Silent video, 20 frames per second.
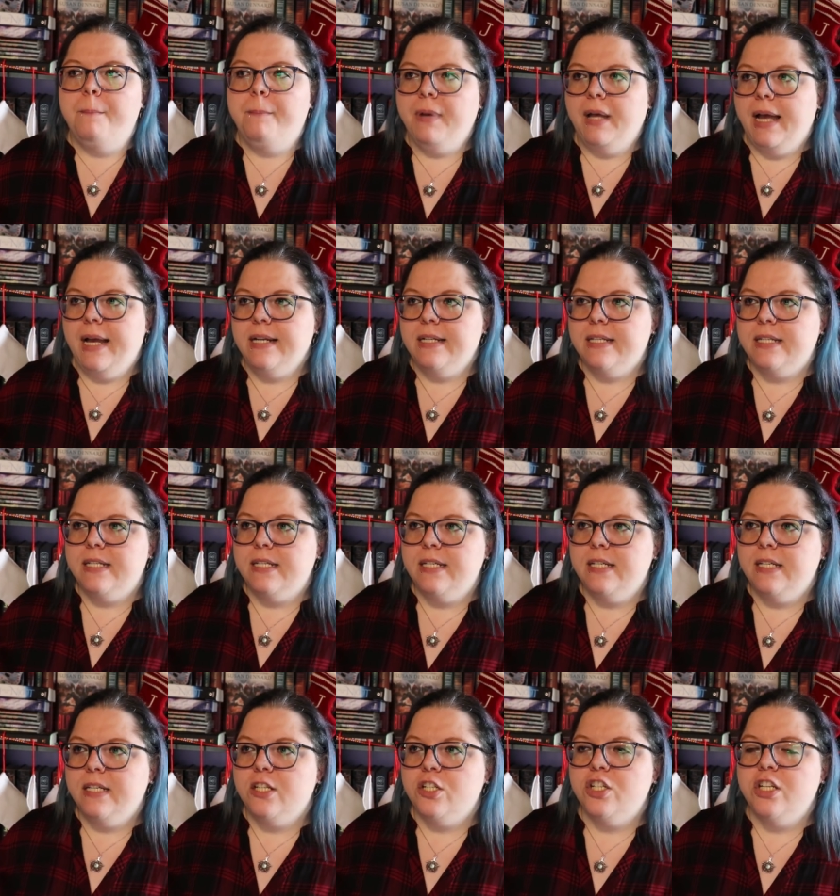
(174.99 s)
but
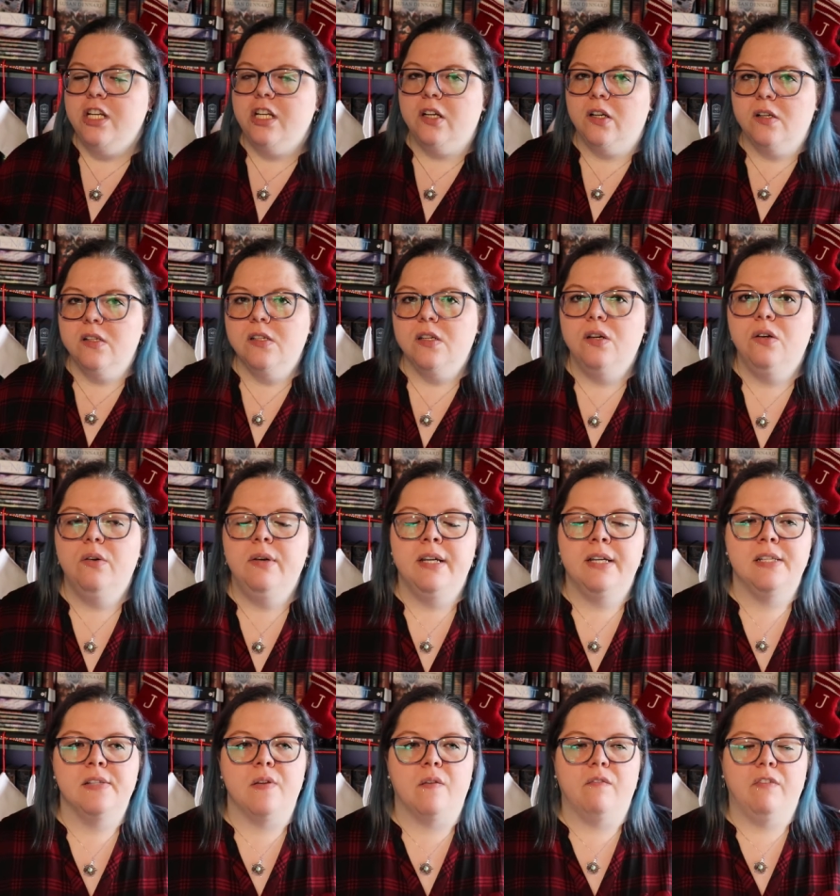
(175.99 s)
she also
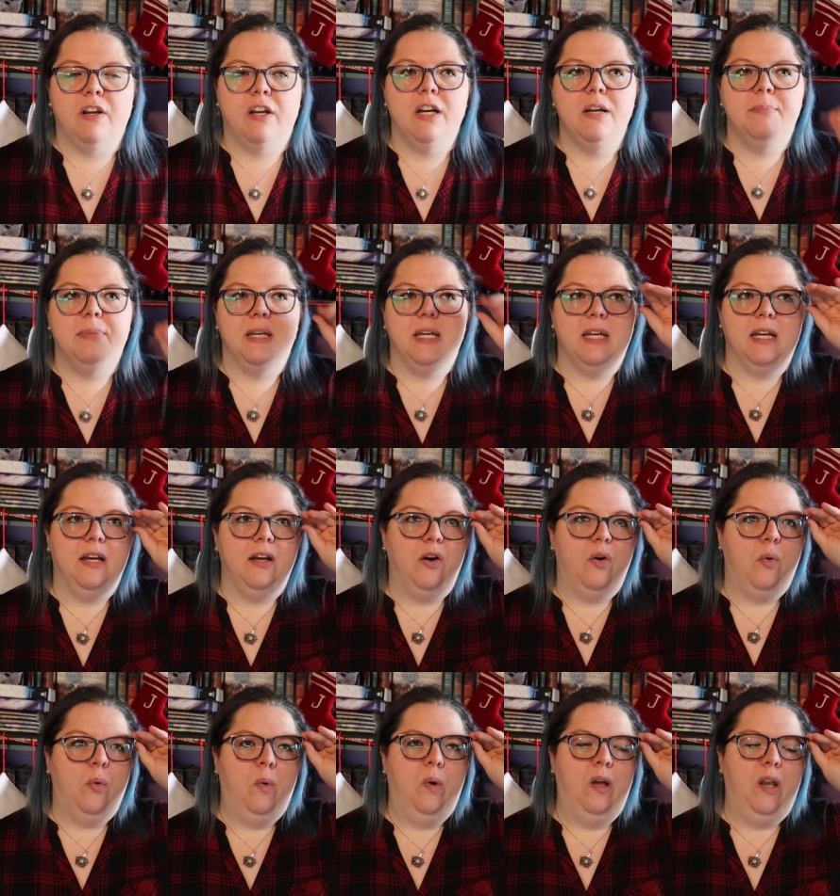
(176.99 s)
is very big
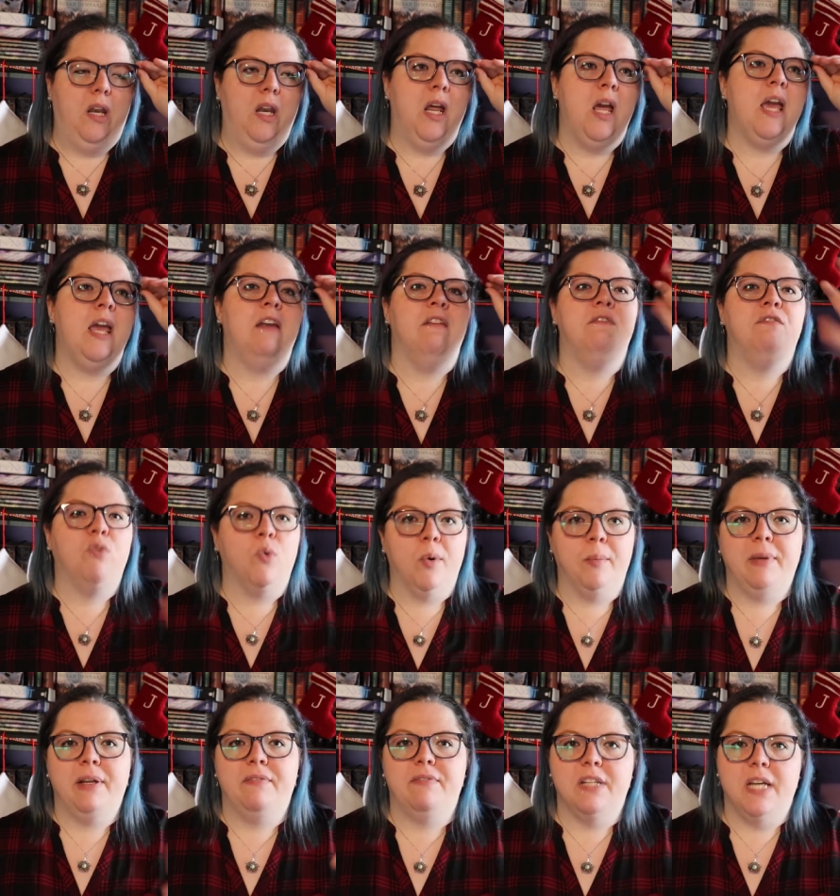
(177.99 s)
on
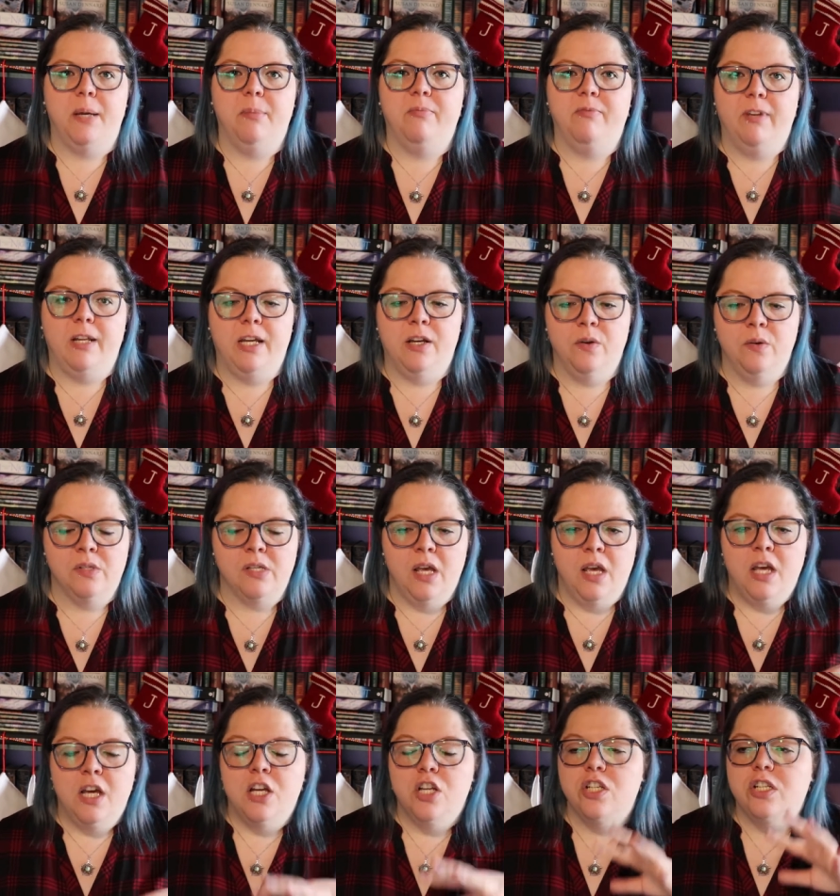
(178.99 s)
informative type videos.
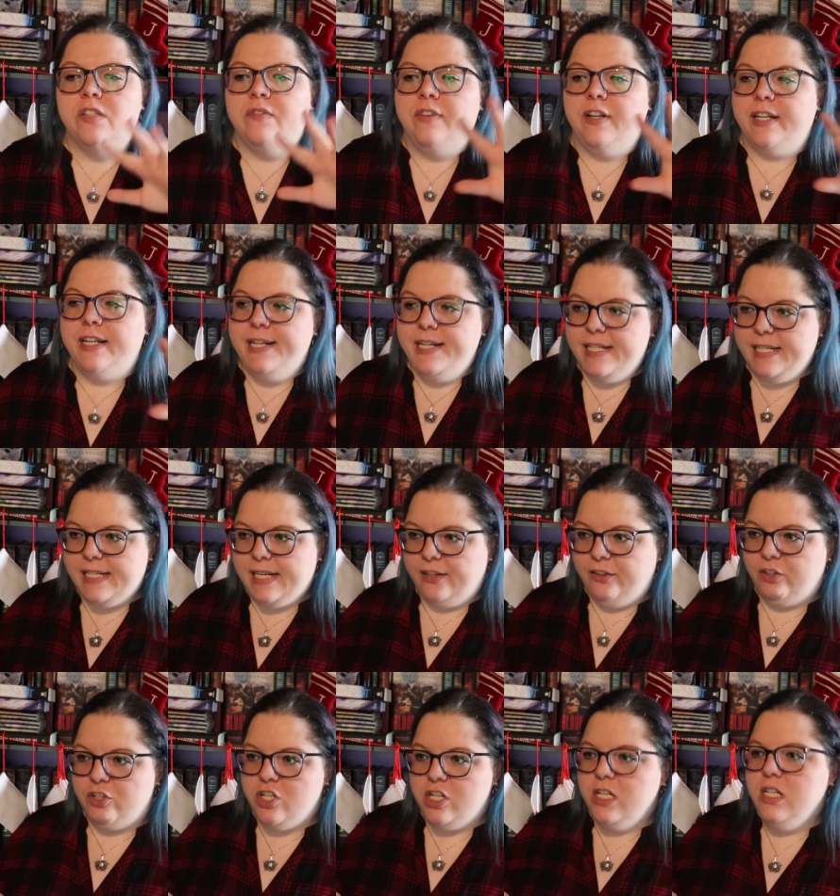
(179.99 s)
She's very
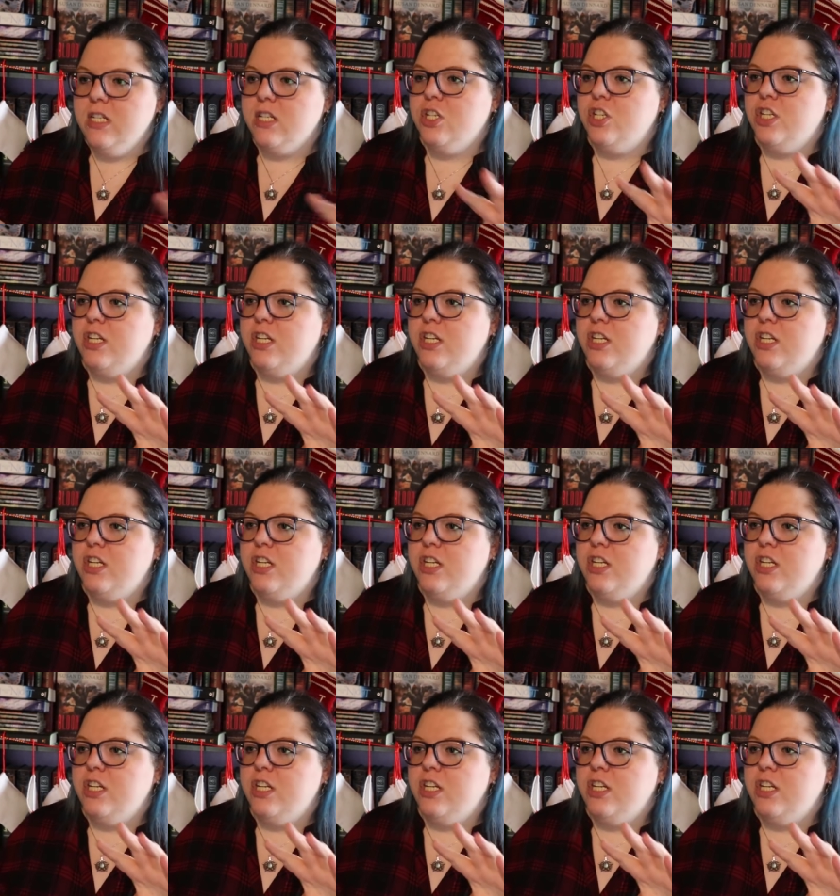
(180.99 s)
intelligent.